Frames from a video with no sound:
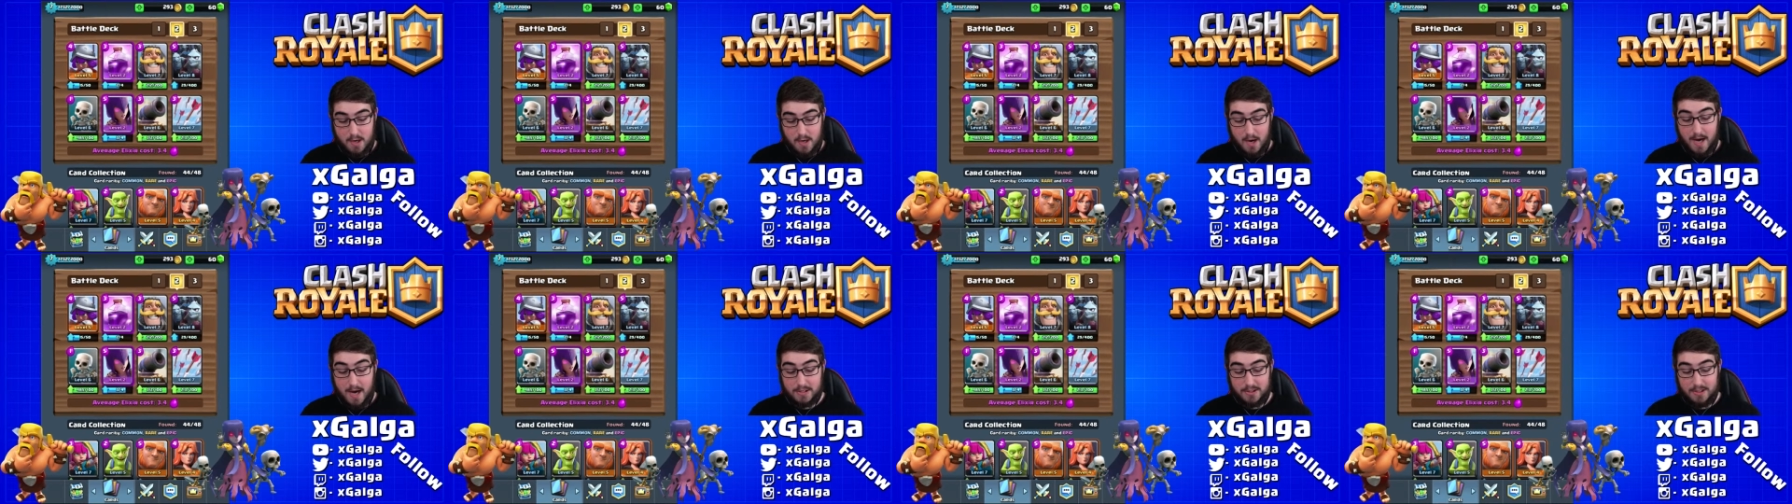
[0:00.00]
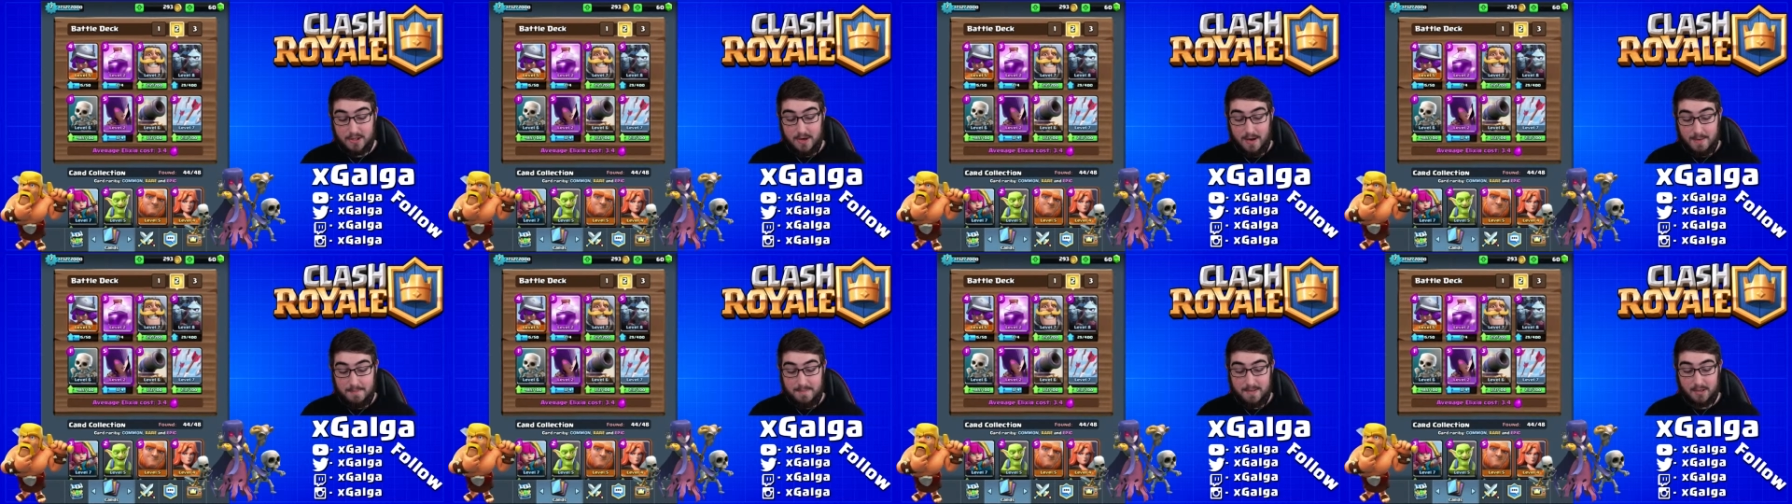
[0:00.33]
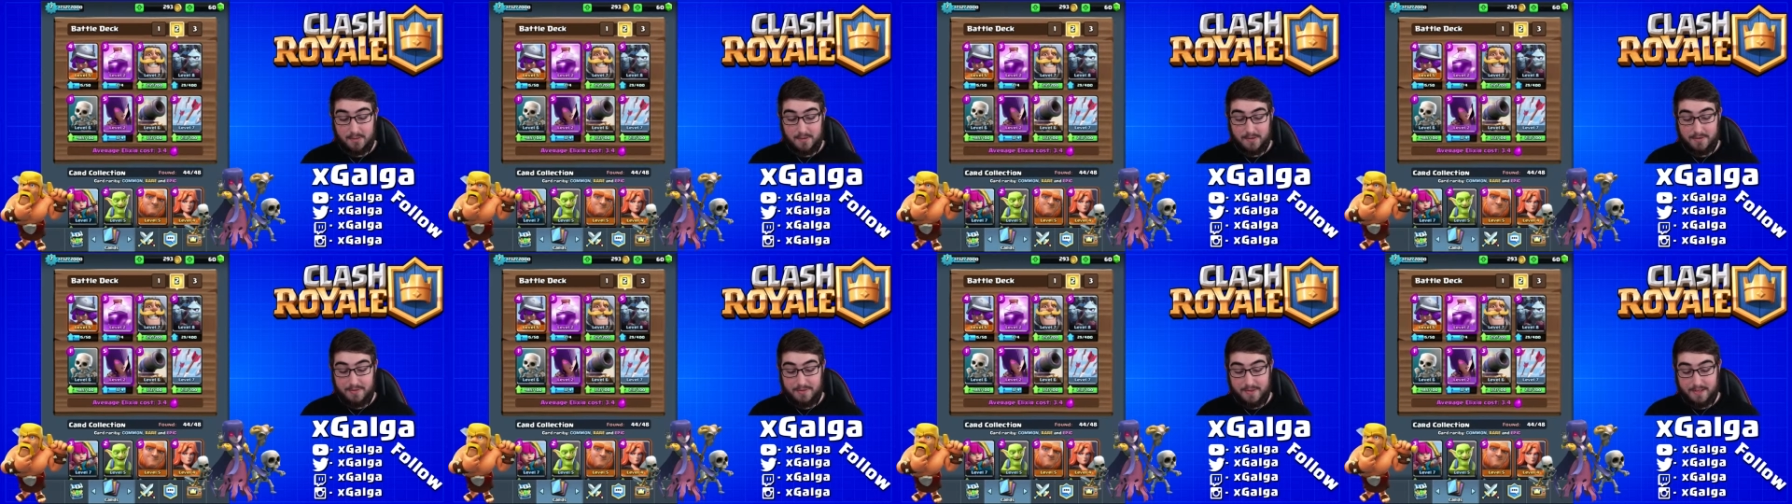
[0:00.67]
Actually, no, I
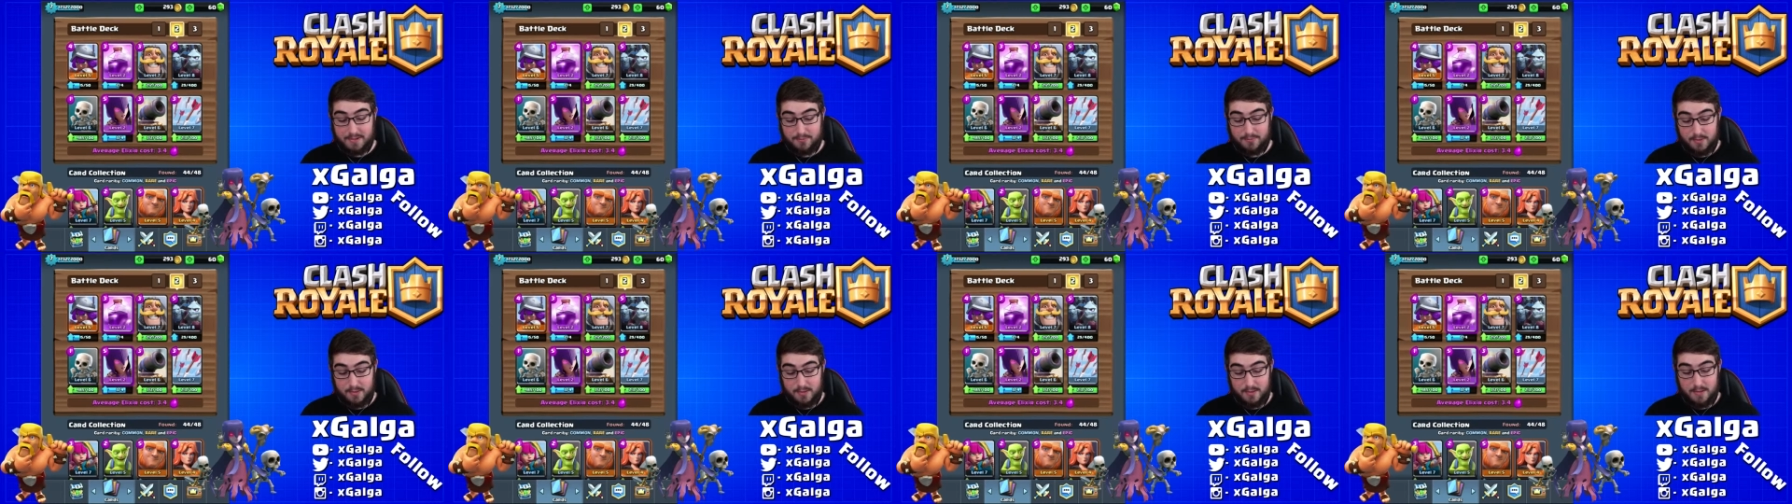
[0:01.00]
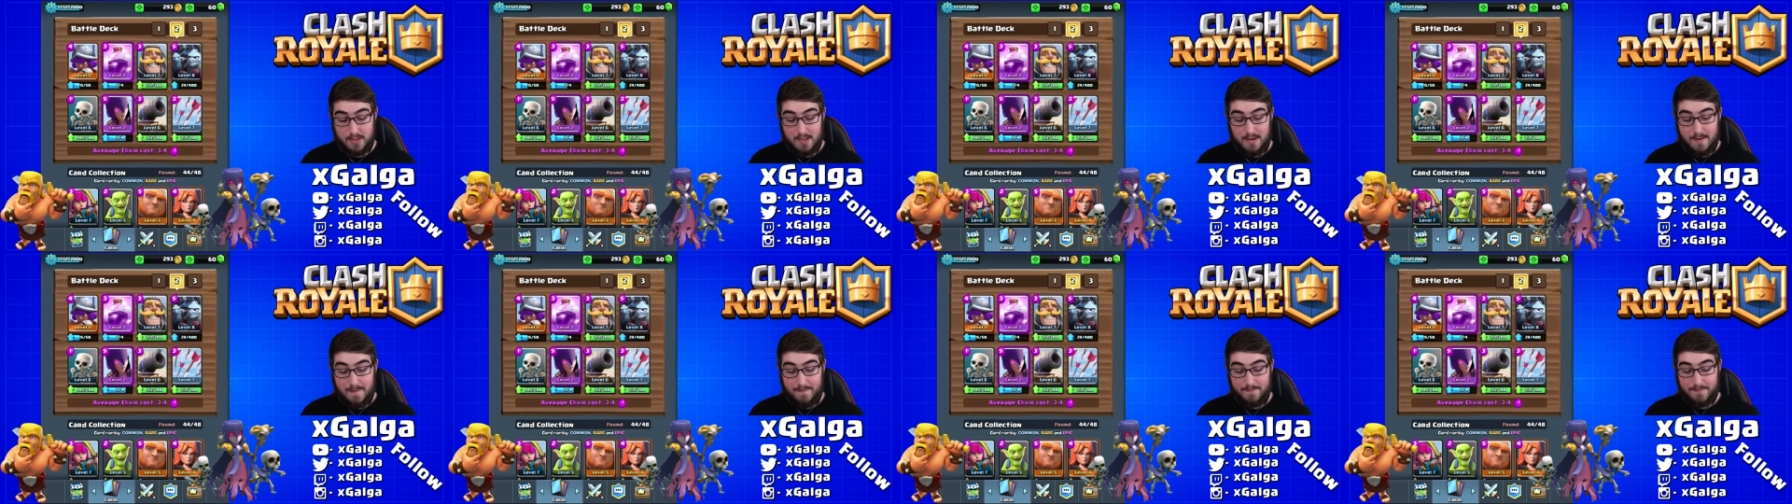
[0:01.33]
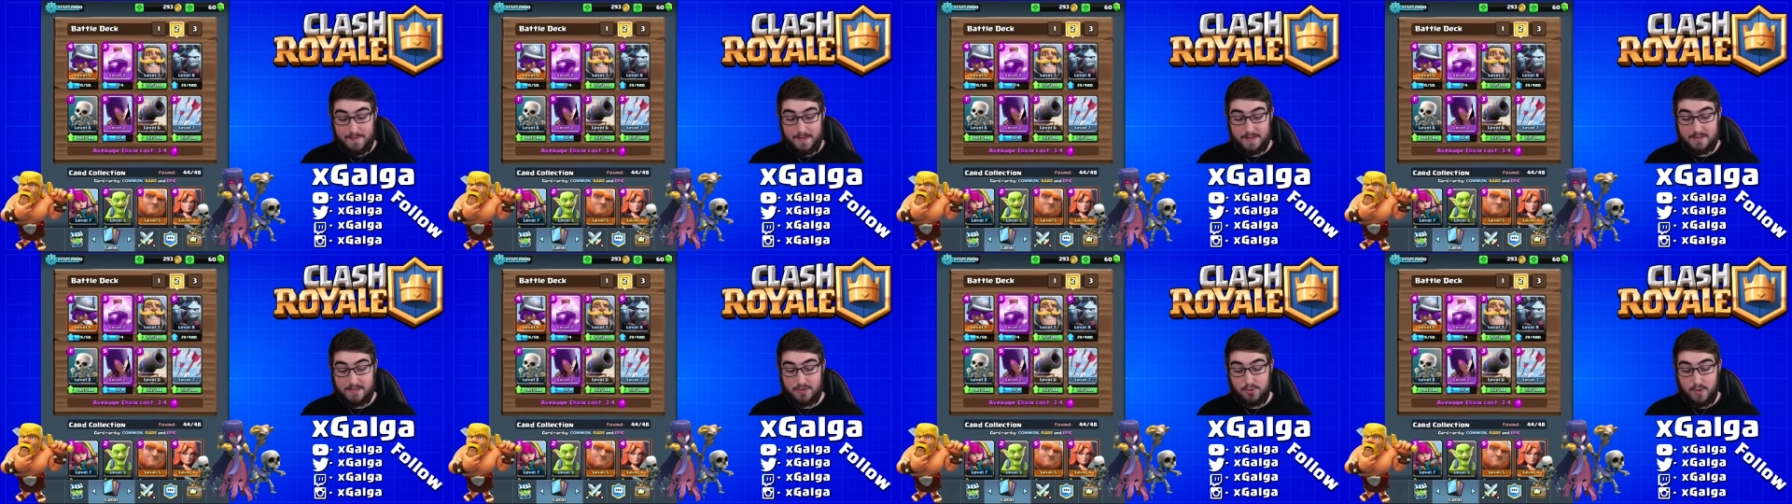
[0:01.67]
beat her with this one.
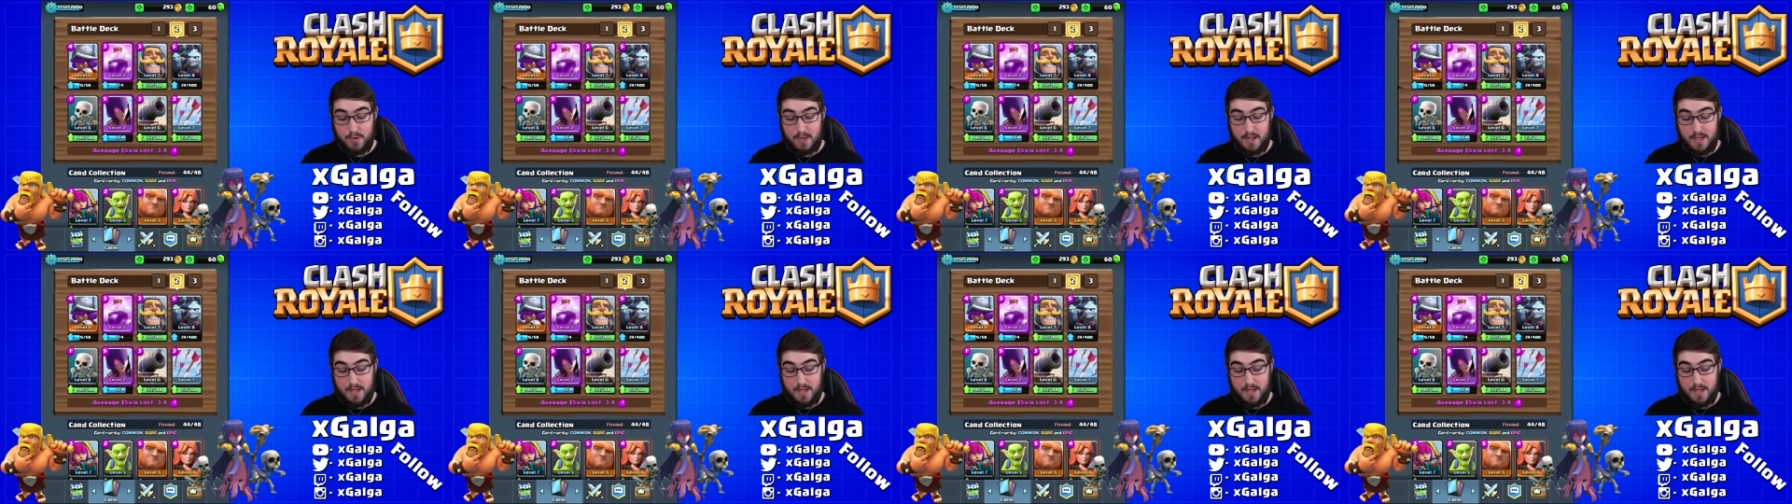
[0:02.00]
This is a